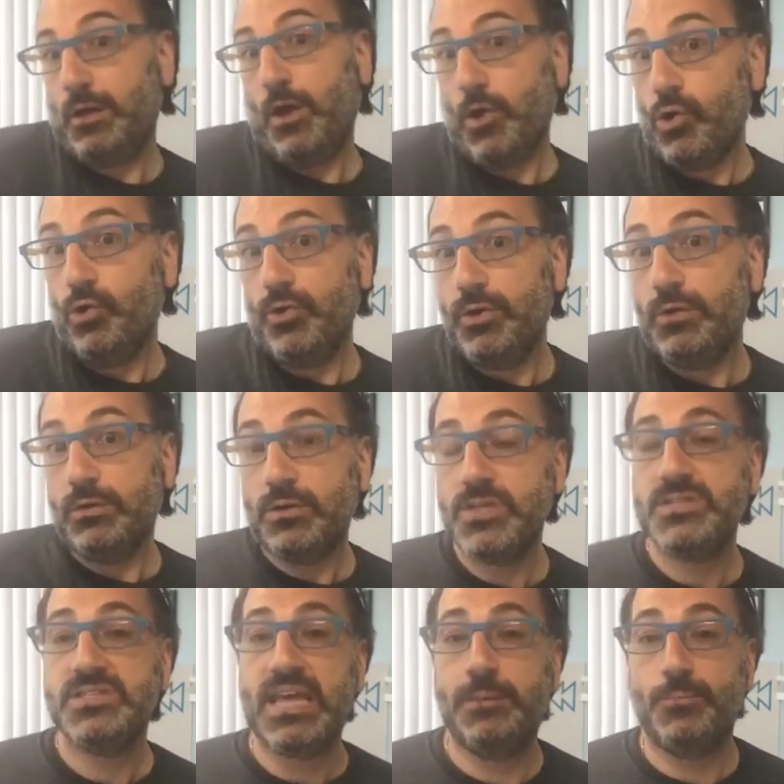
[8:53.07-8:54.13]
a good
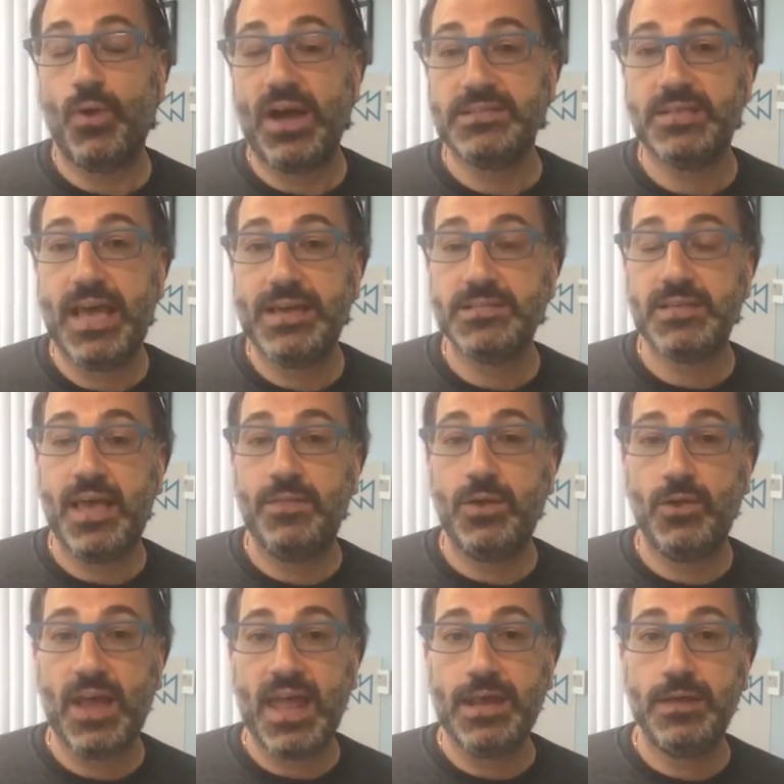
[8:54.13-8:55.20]
consent process, and
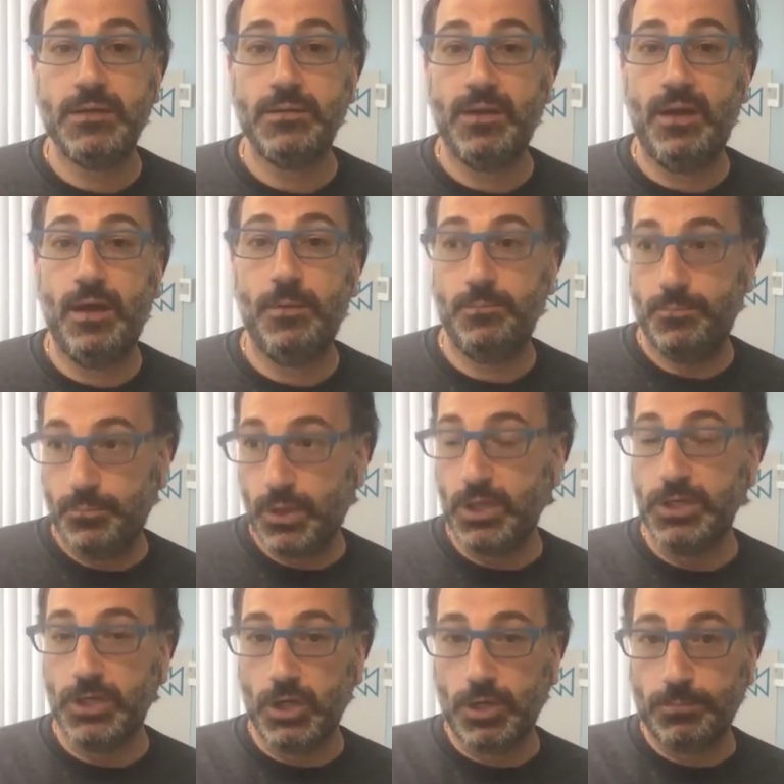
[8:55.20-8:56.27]
they're getting
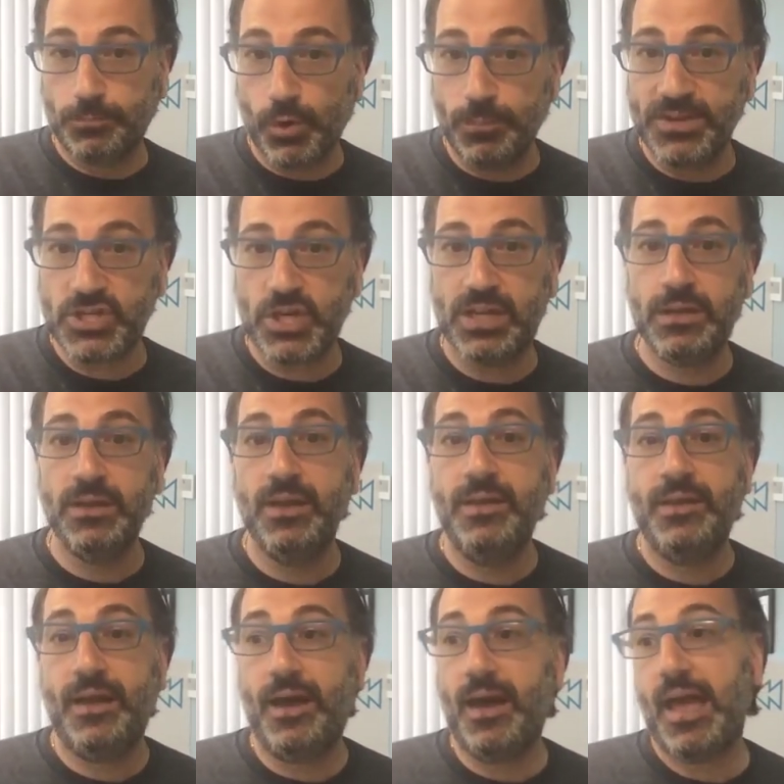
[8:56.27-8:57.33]
clear permission,
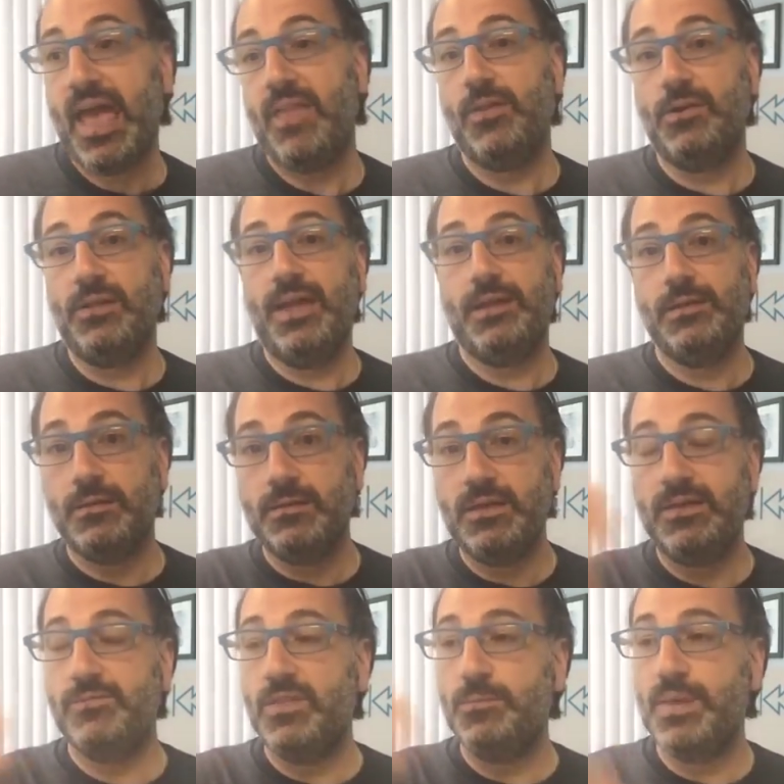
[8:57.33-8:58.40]
and they're letting
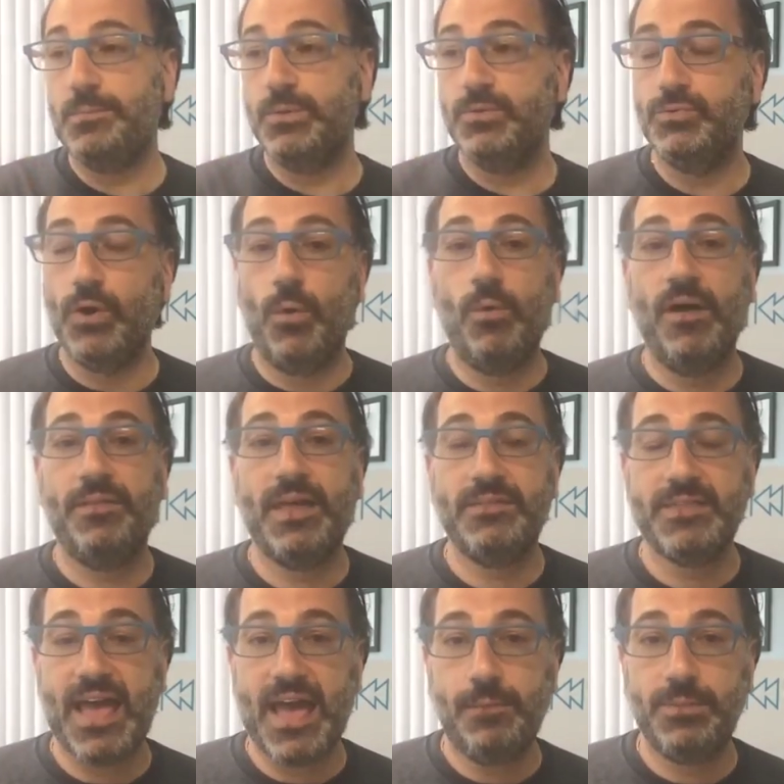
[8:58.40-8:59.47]
even the people who don't want that
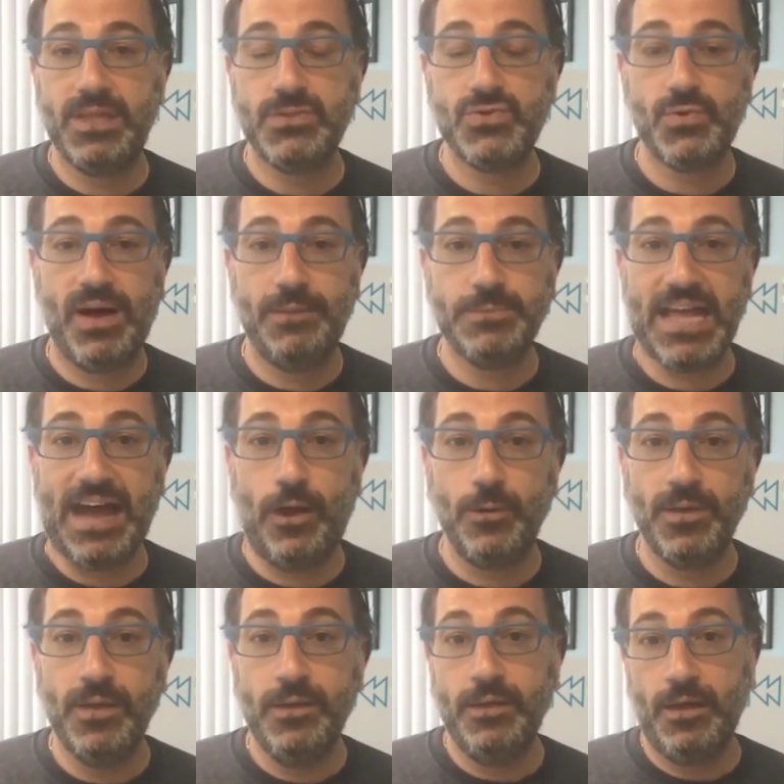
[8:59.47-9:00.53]
to happen to opt
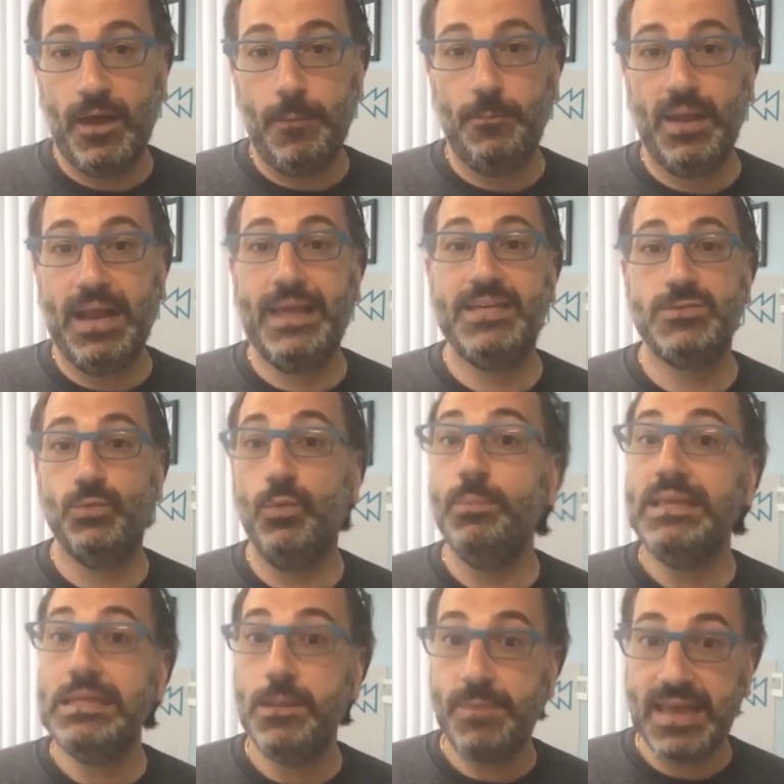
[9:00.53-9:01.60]
out. But I guess we'll
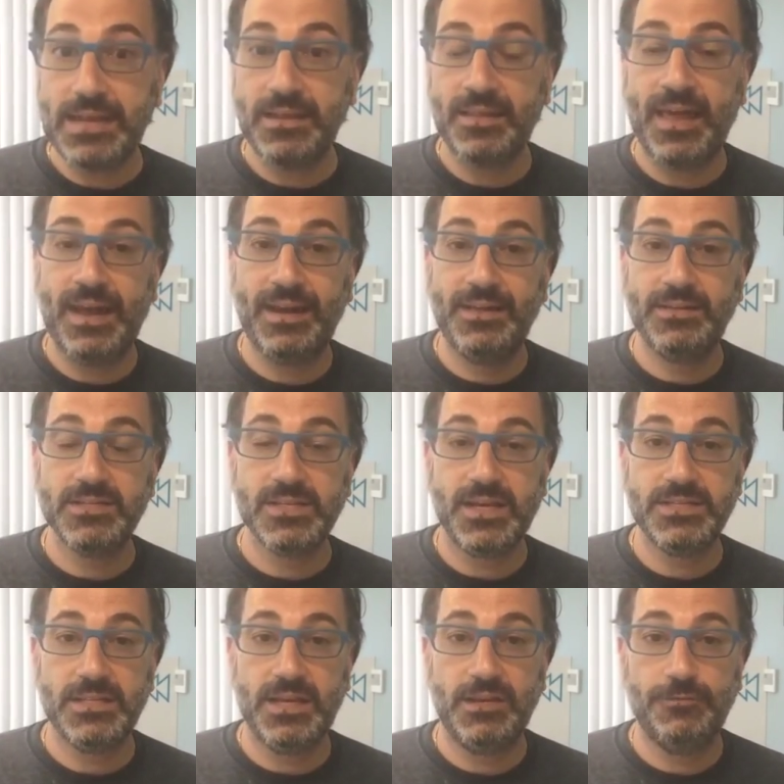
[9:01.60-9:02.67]
be debating that and
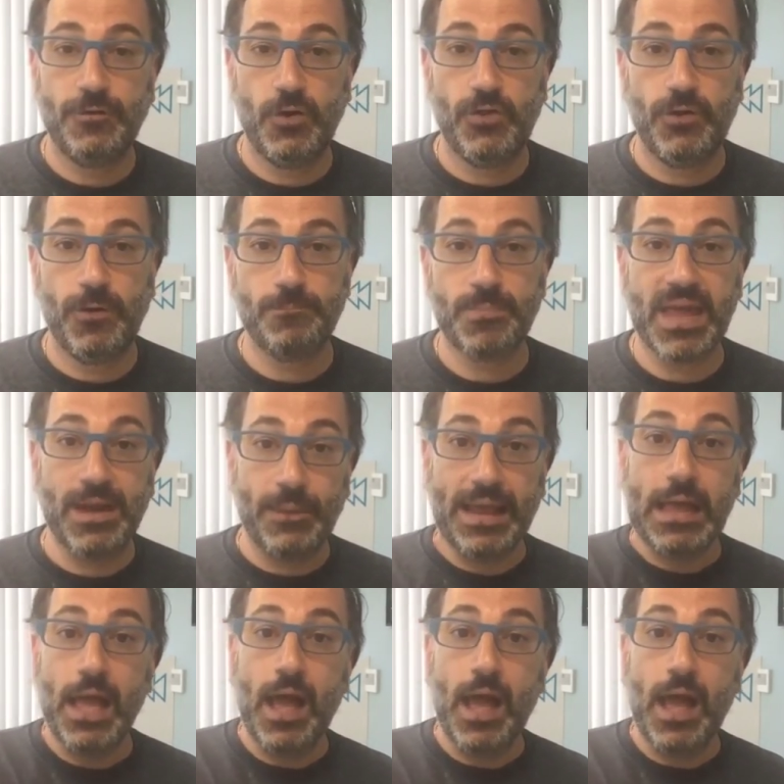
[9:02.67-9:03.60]
discussing it further. Anyway,